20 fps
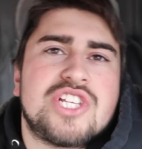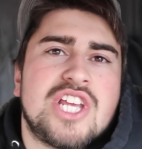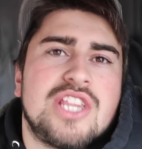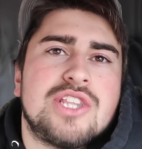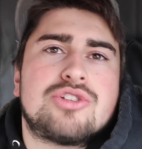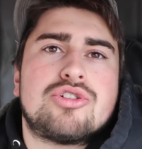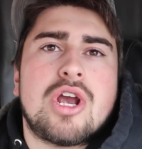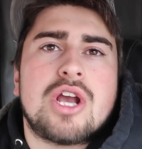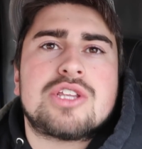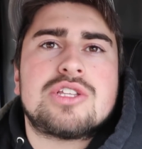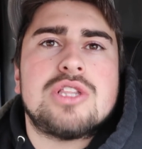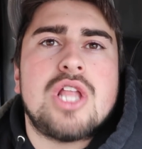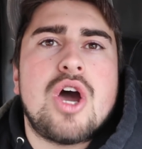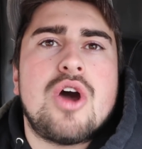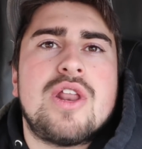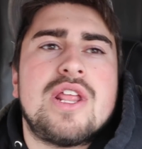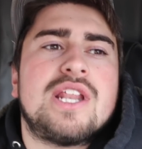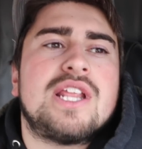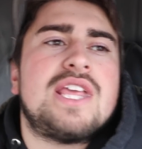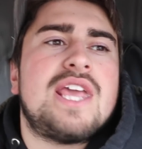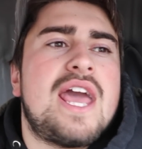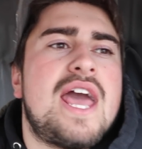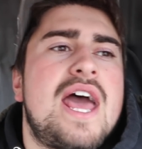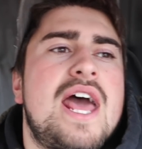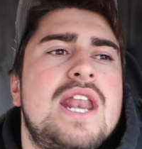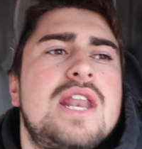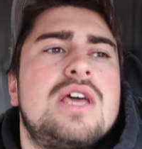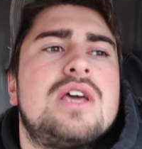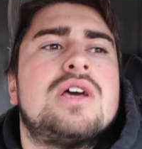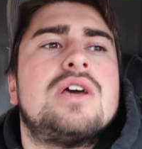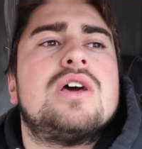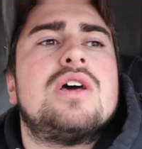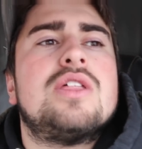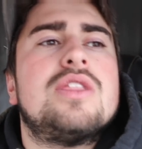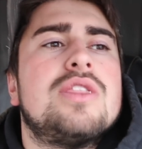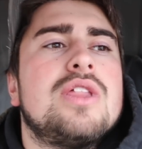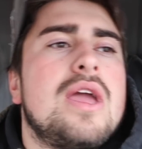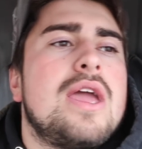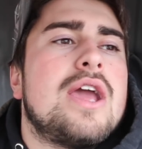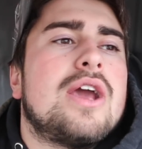just getting trucks loaded
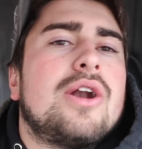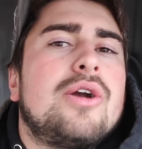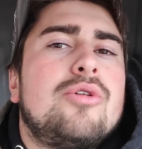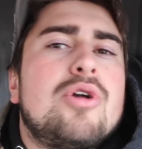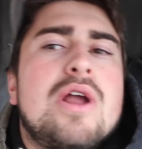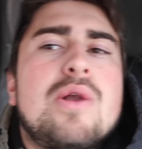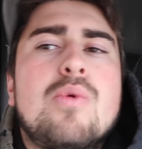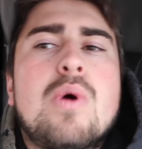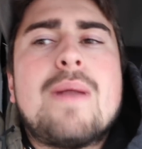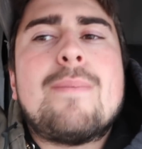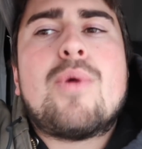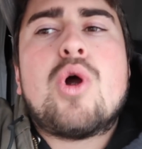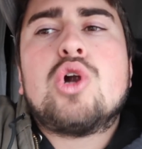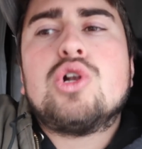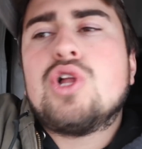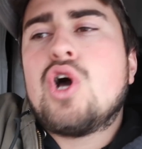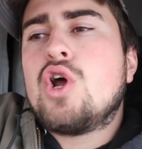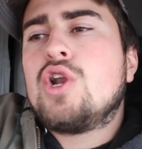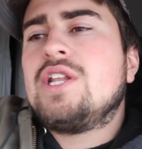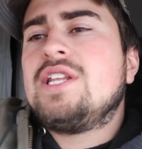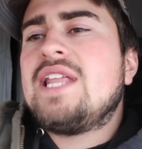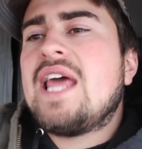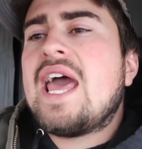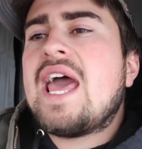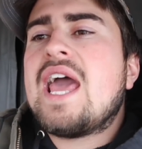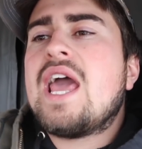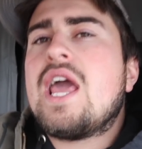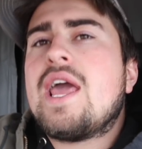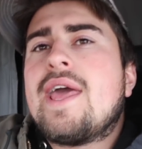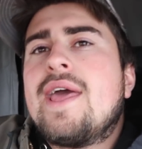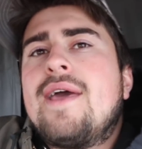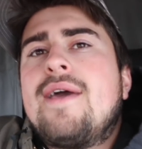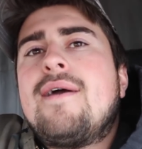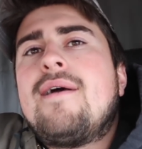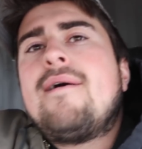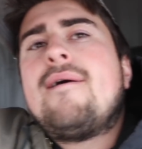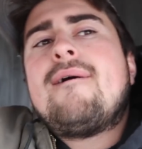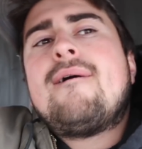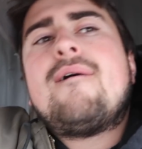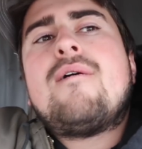again. Then you're gonna run one more load a day
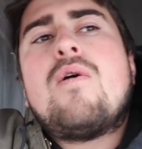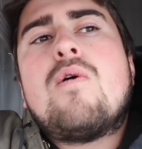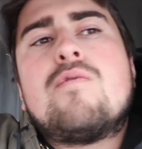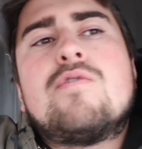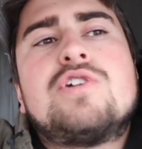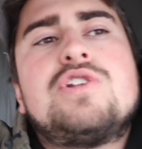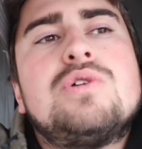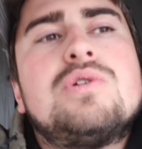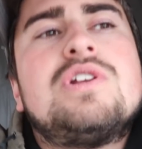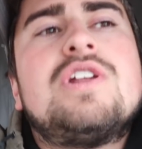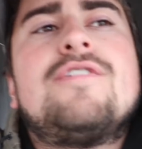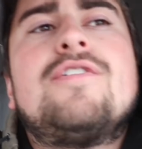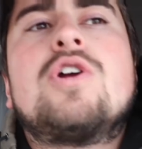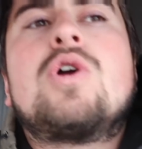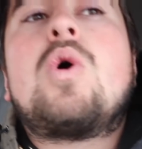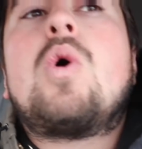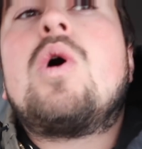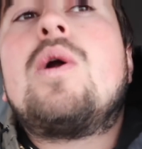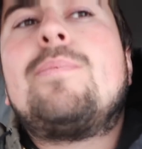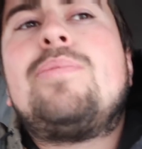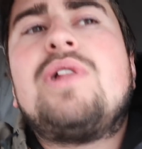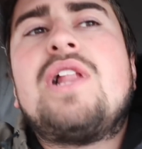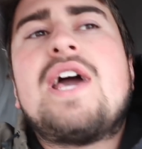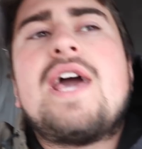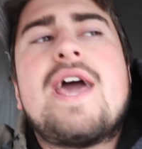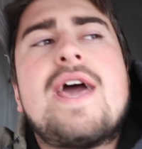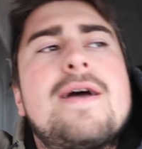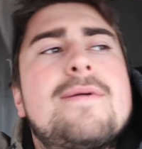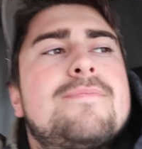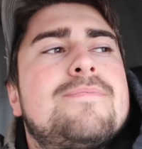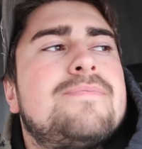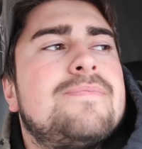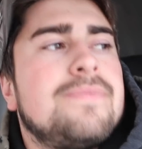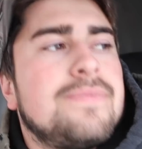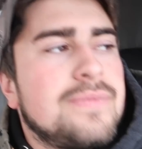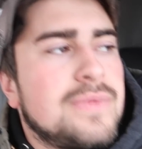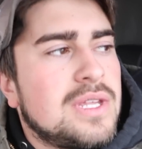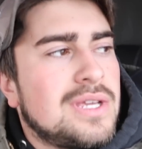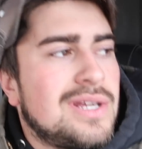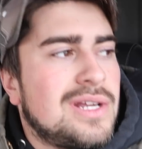over to a different corn
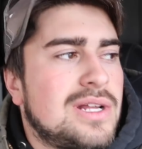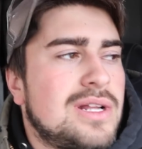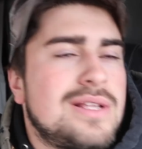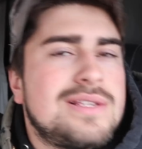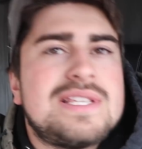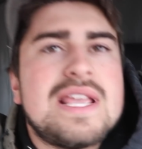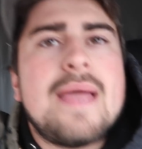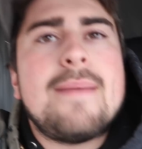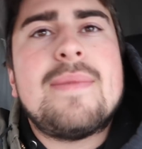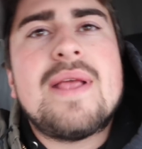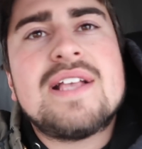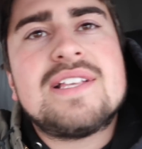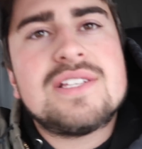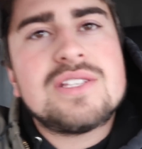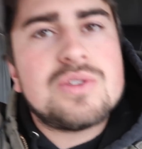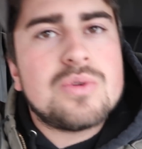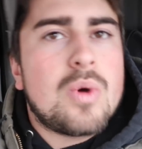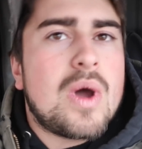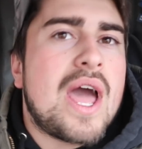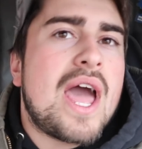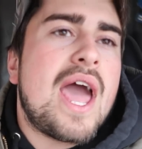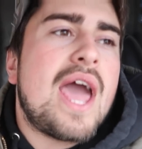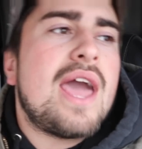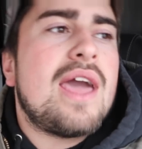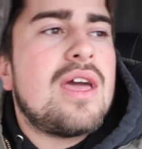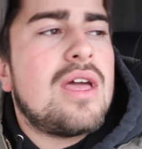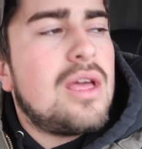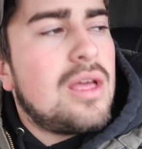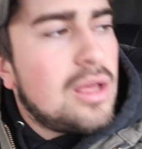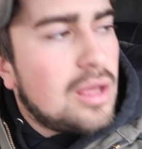plant, same distance away.